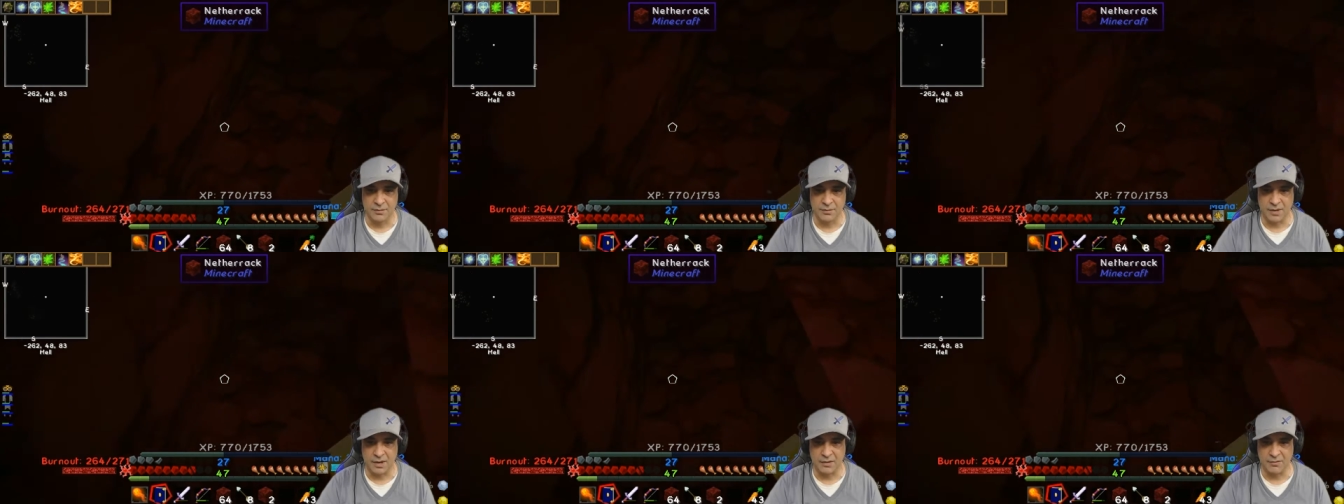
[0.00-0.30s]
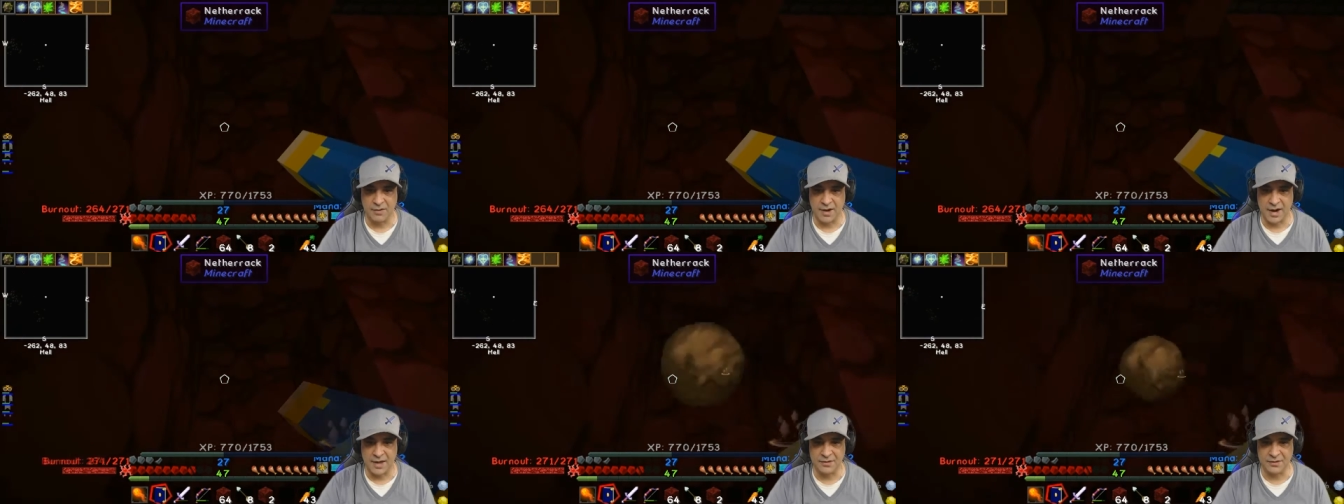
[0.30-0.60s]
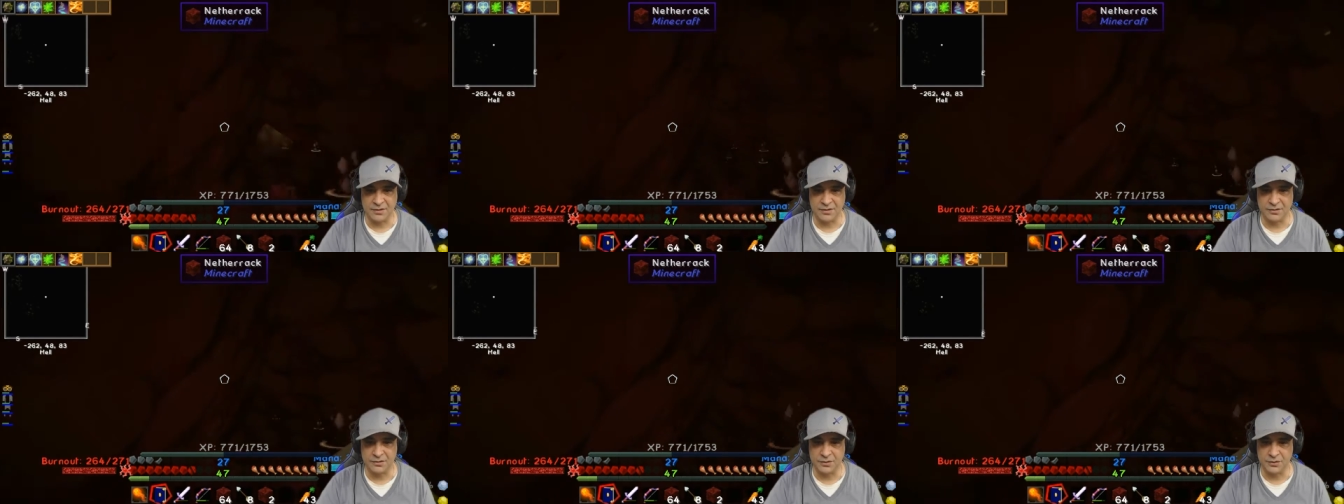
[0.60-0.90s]
But I'd
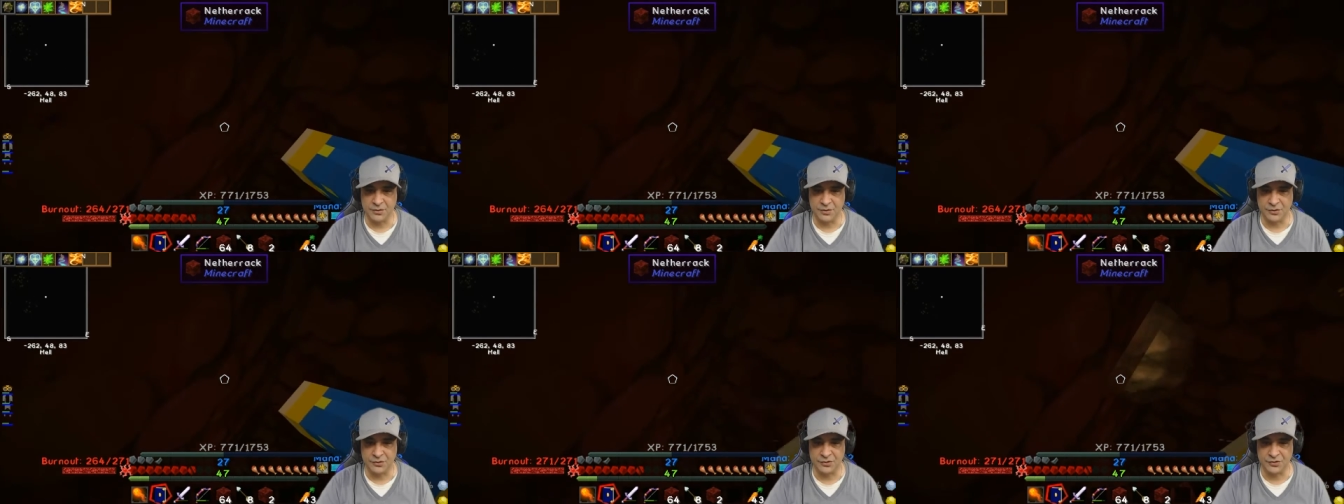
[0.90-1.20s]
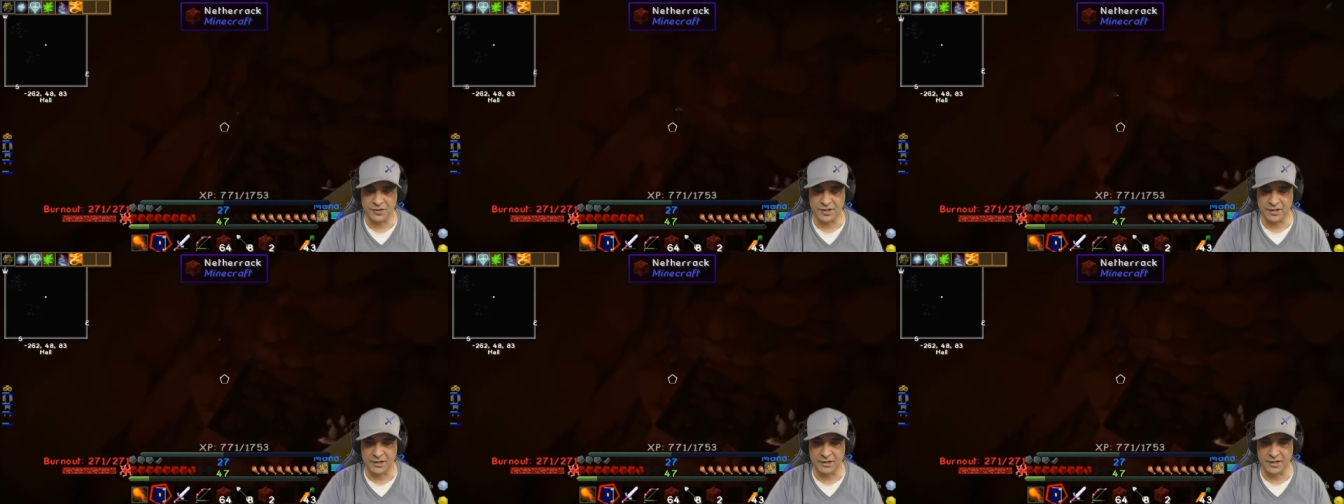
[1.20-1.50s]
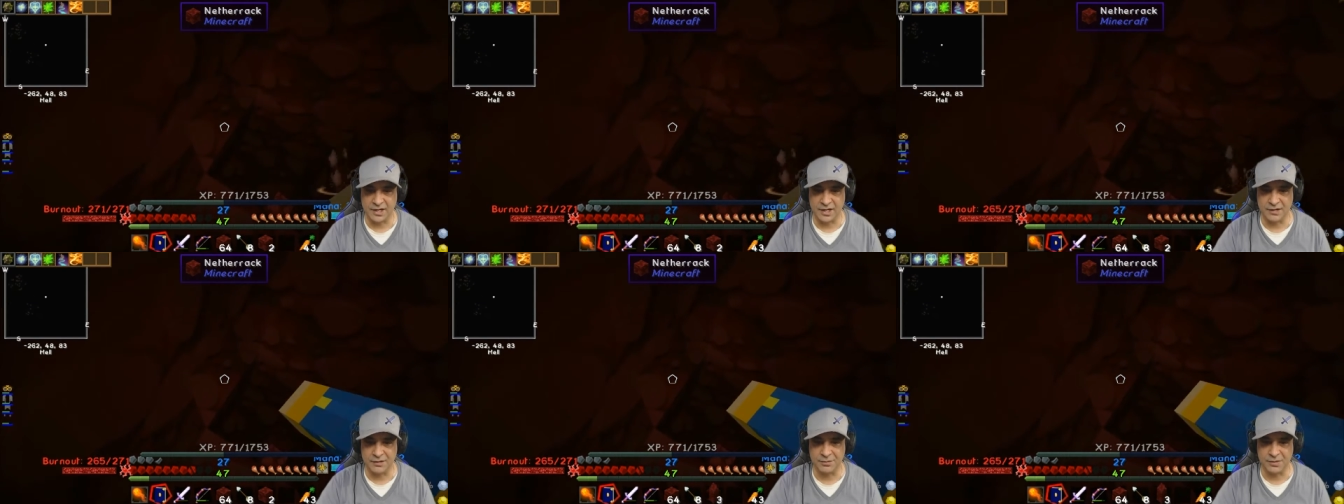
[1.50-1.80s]
rather do a
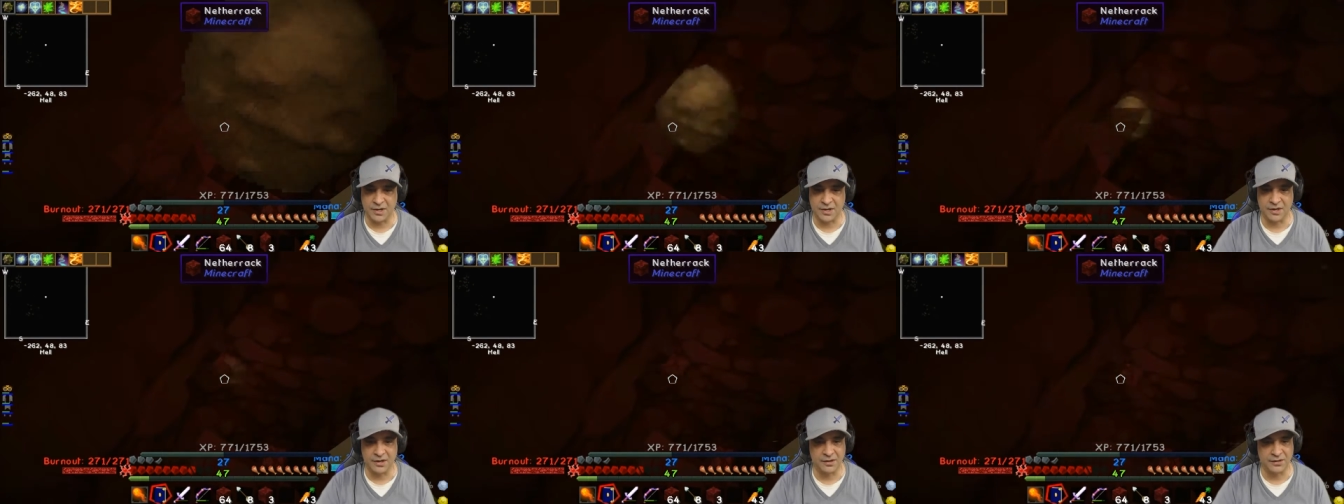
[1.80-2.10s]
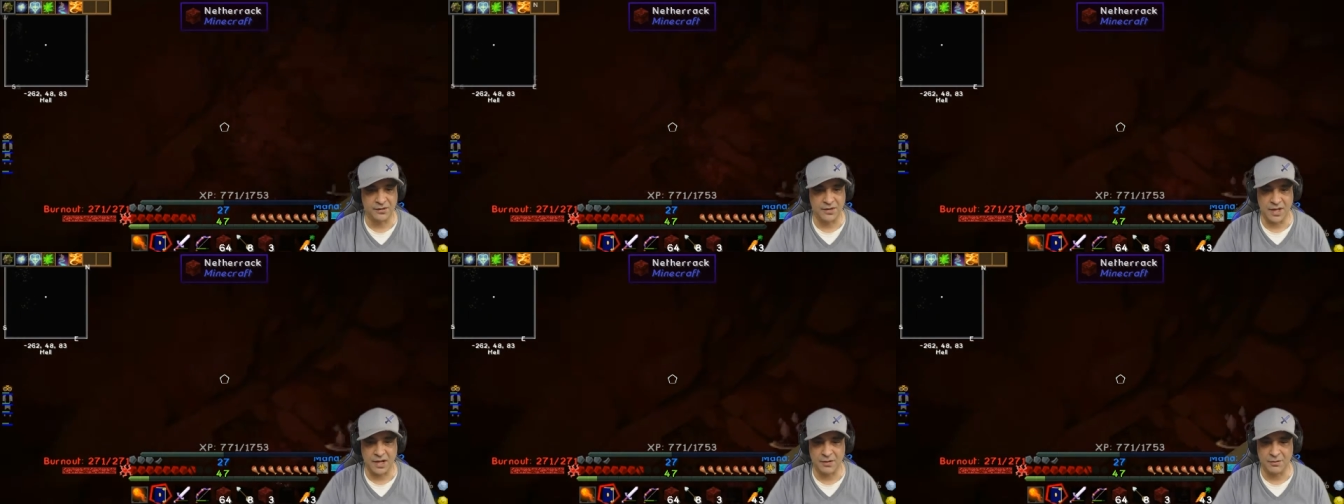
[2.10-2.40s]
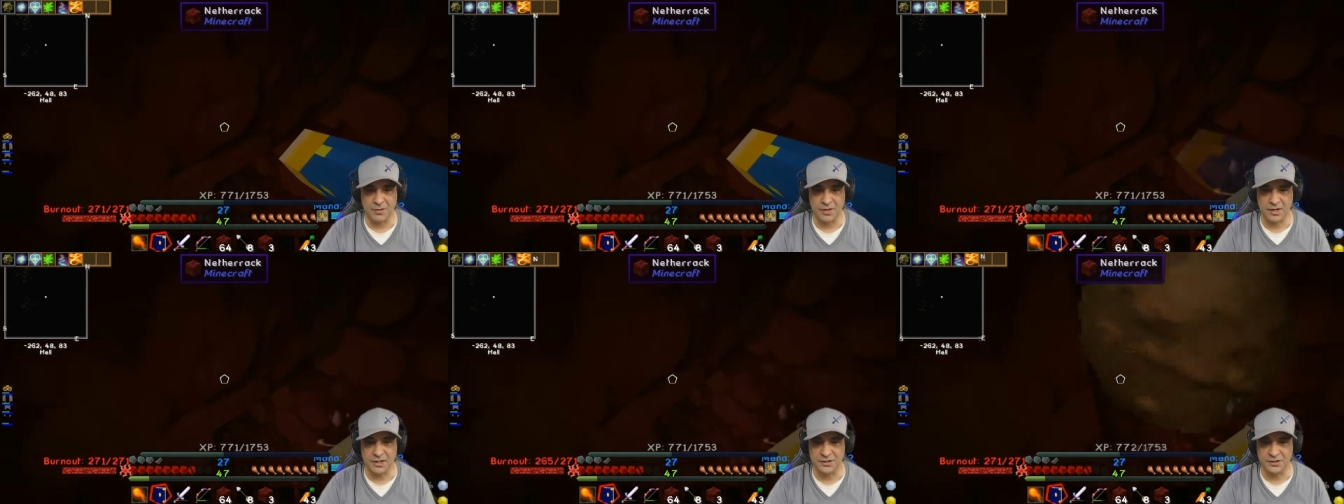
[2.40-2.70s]
staircase because I
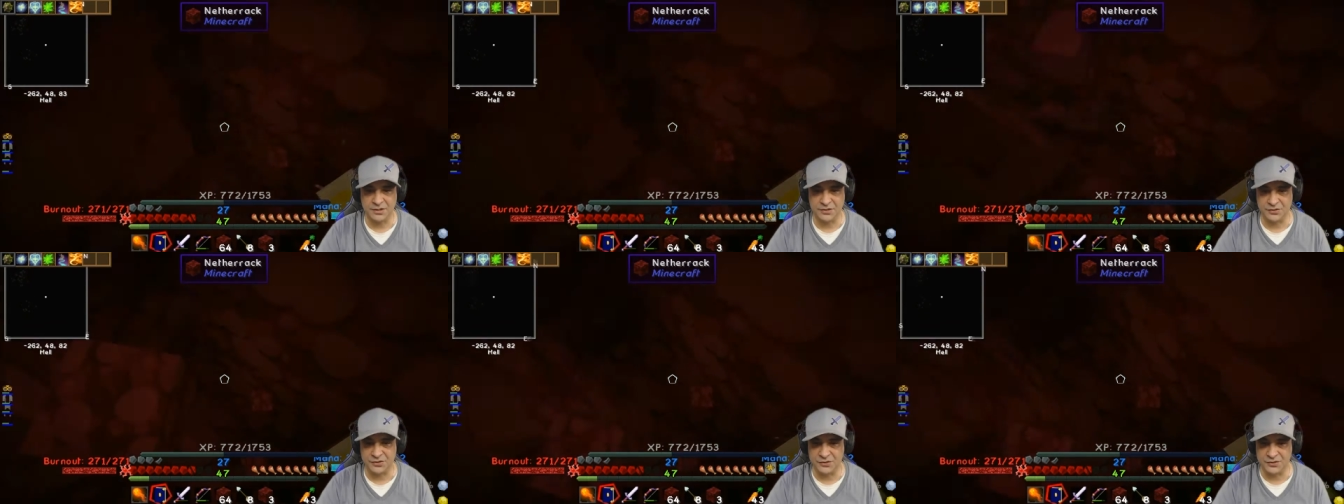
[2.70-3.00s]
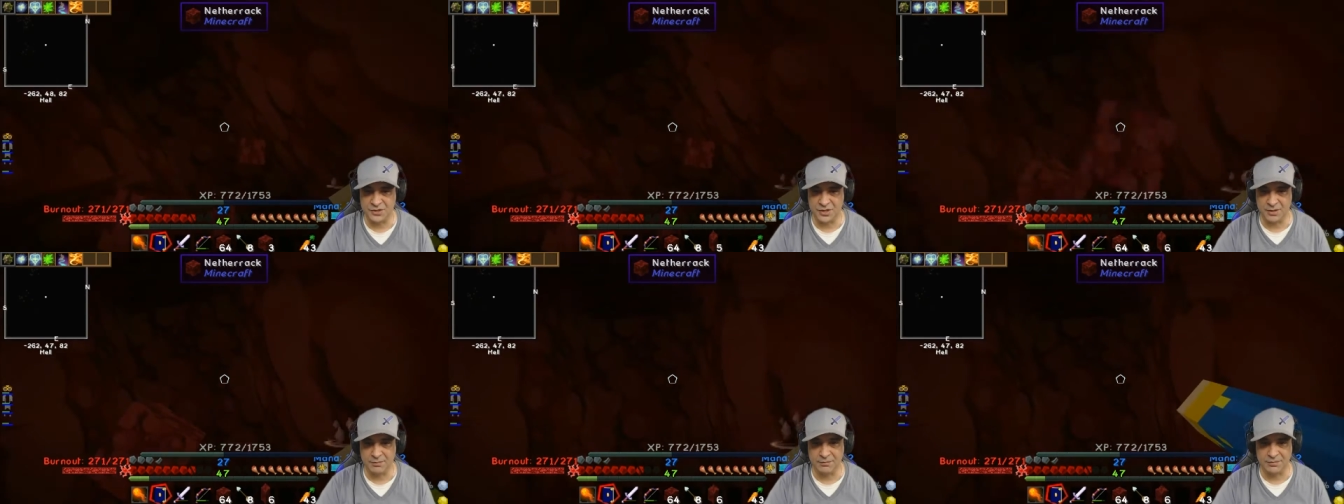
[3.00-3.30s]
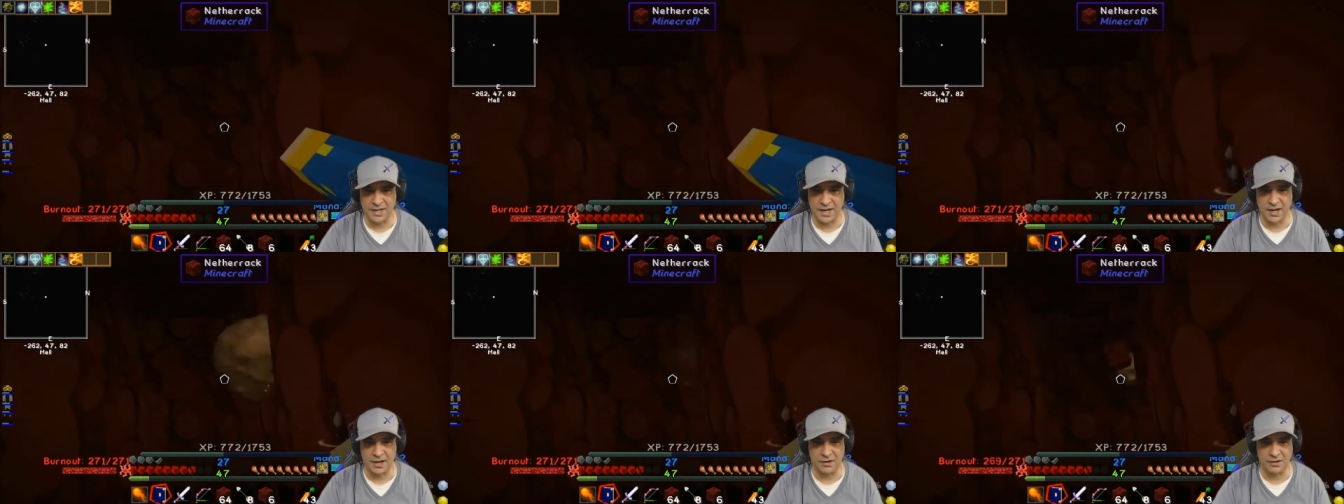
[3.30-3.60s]
don't want to just
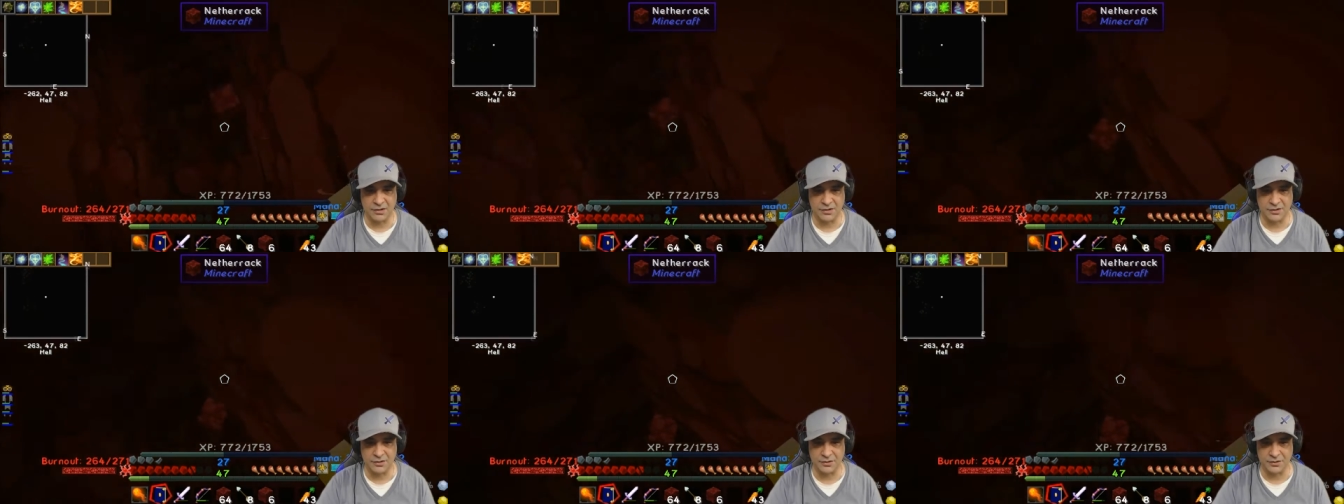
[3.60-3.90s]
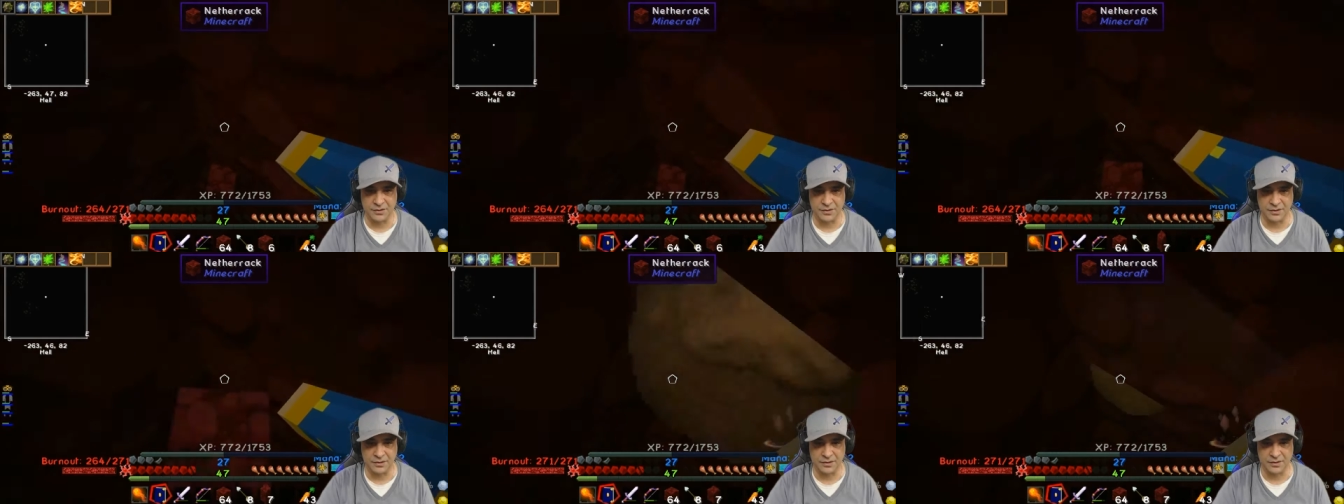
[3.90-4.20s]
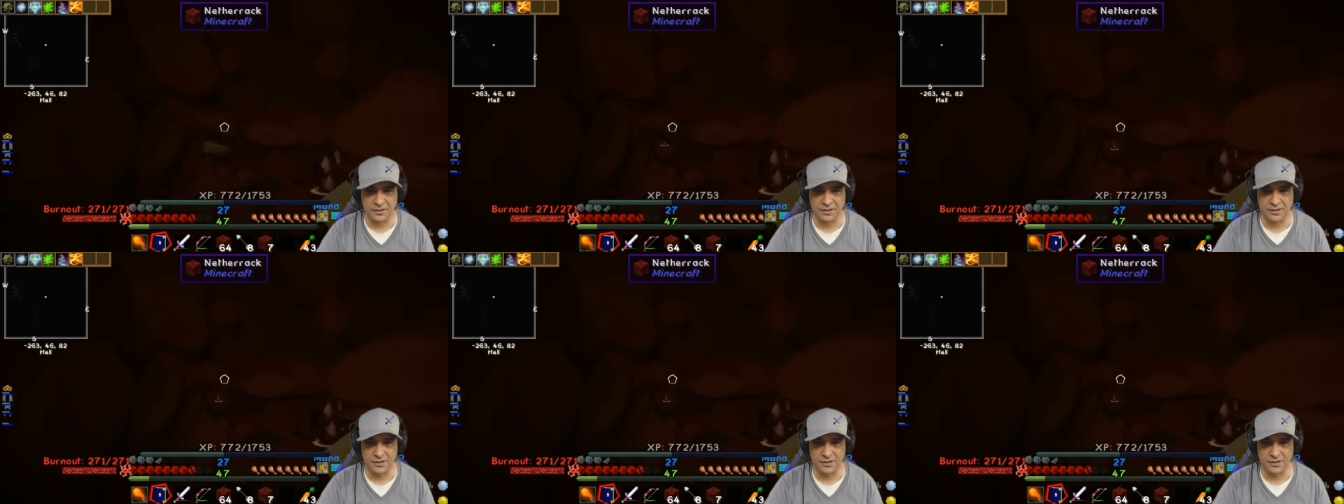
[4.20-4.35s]
jump down, dude.